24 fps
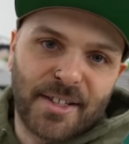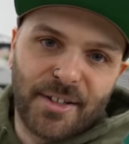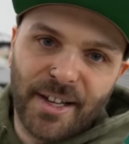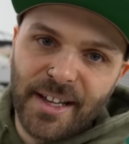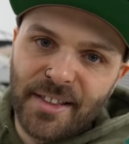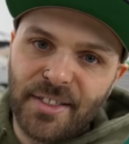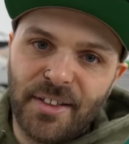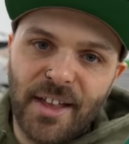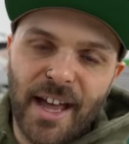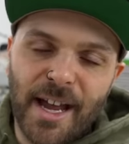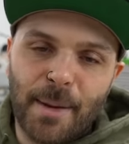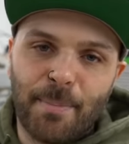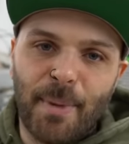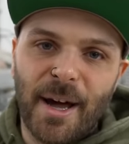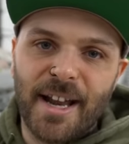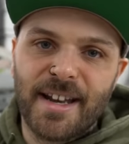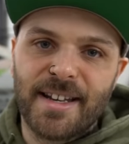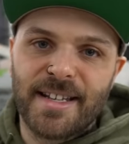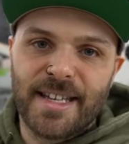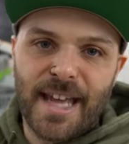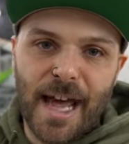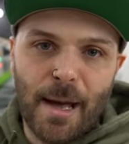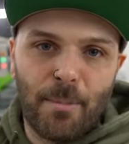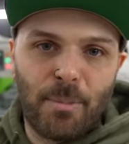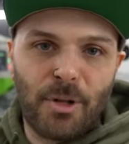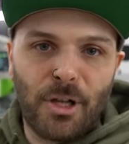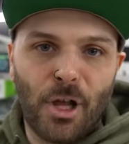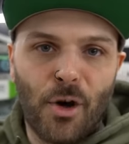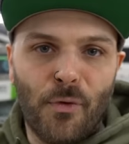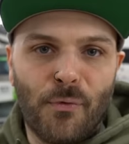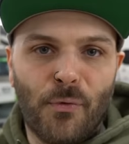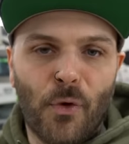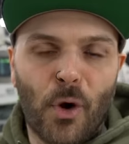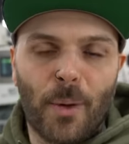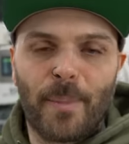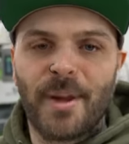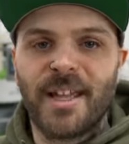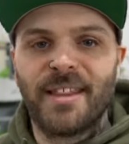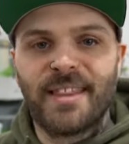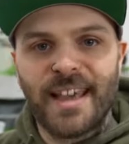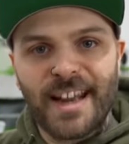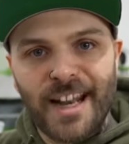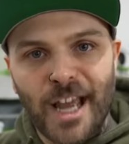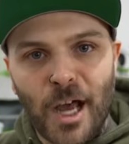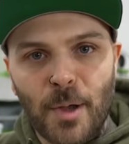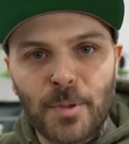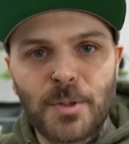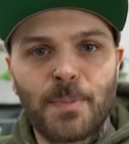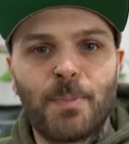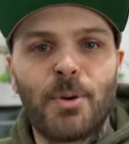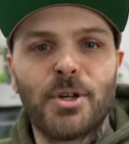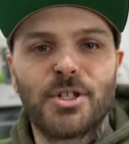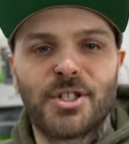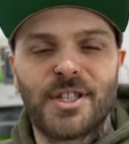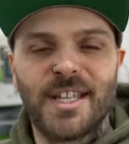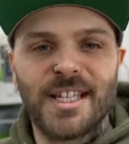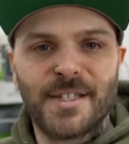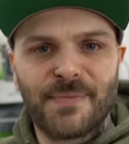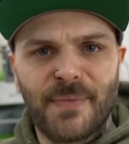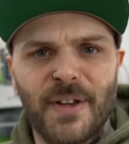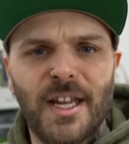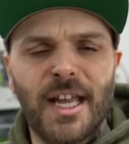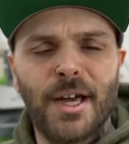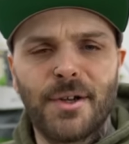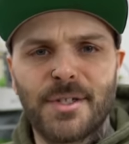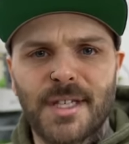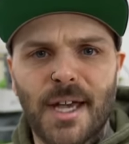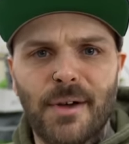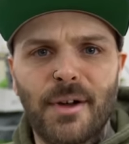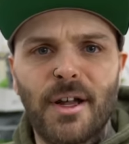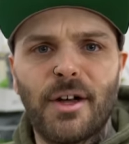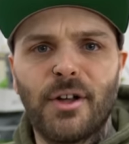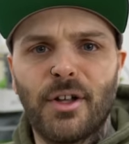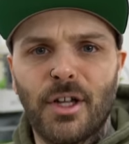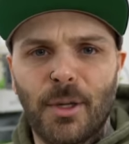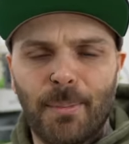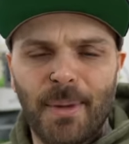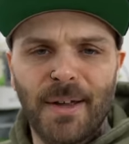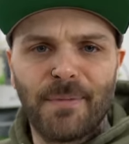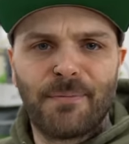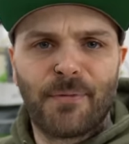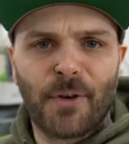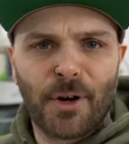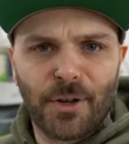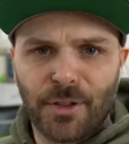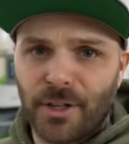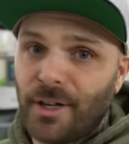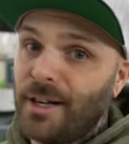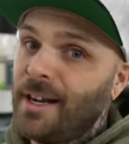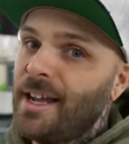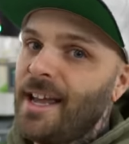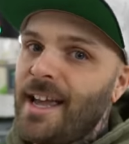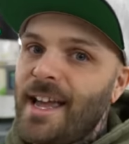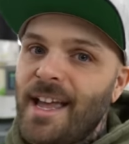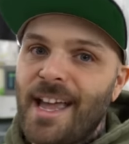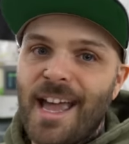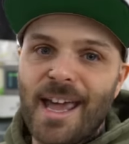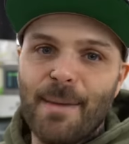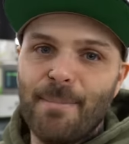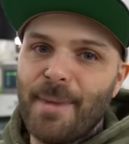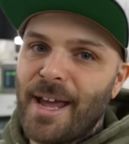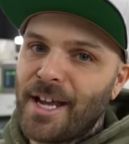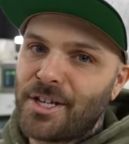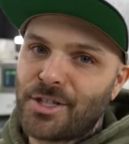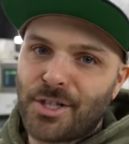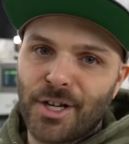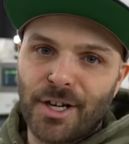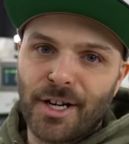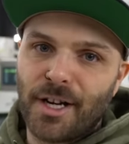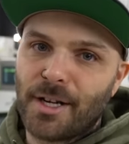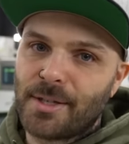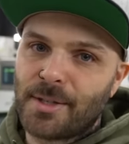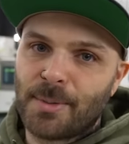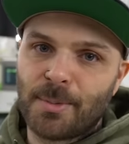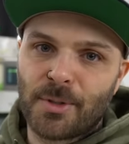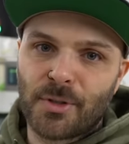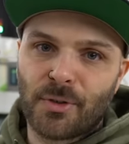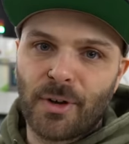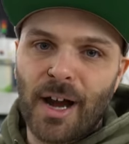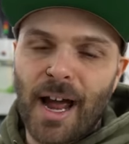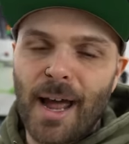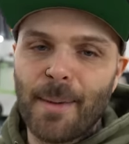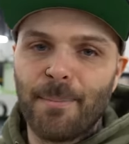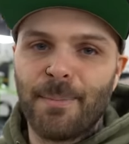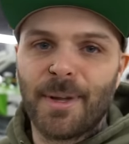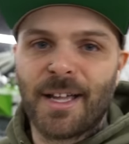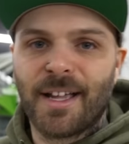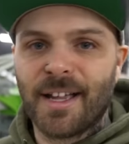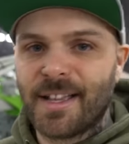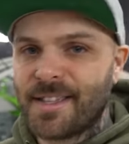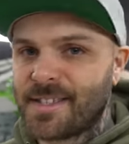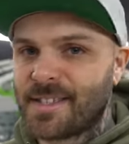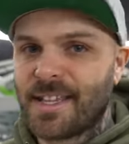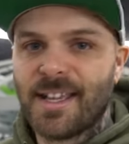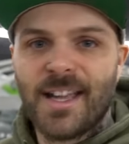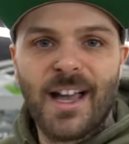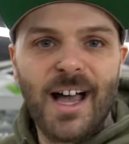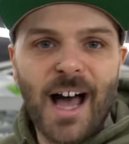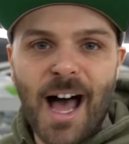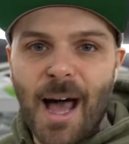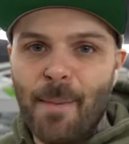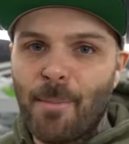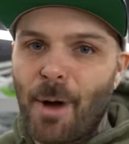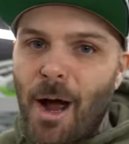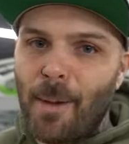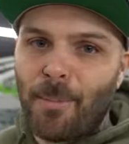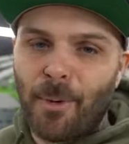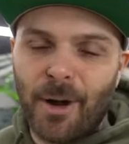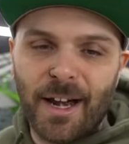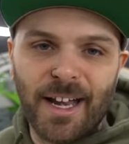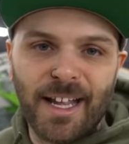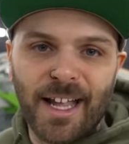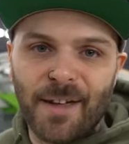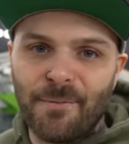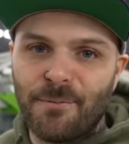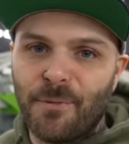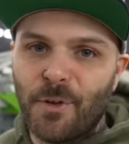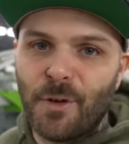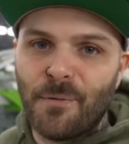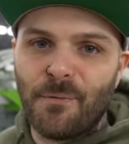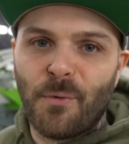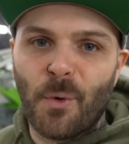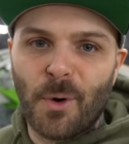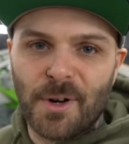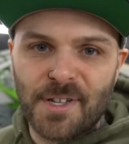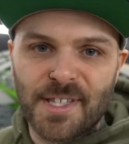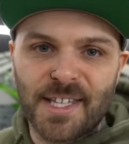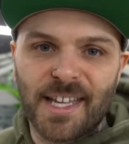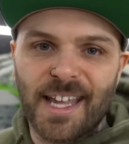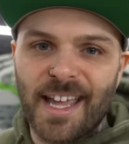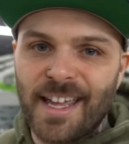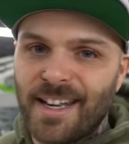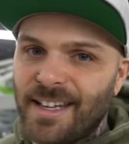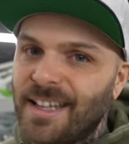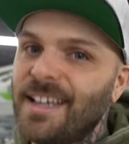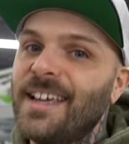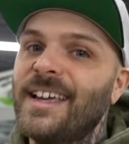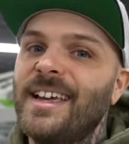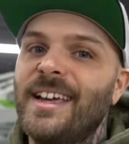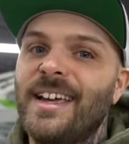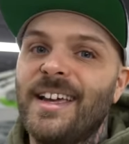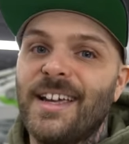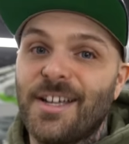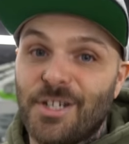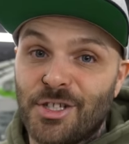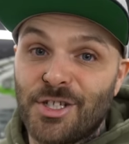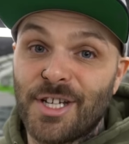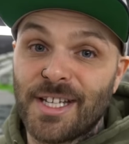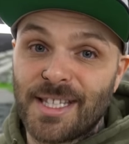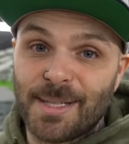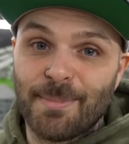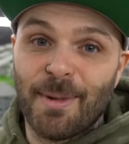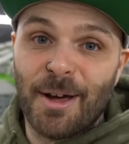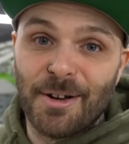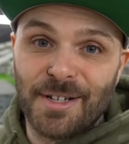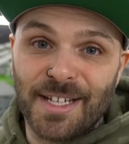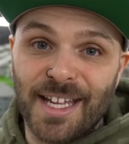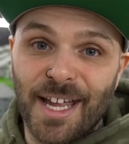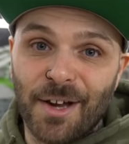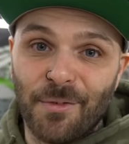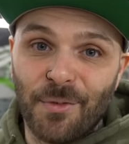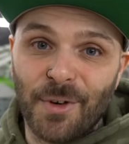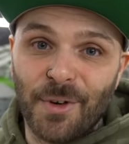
click the like button down below for me. That helps push these videos out a little bit further. And make sure you're subscribed because I'm operating at full force again. Shit's about to get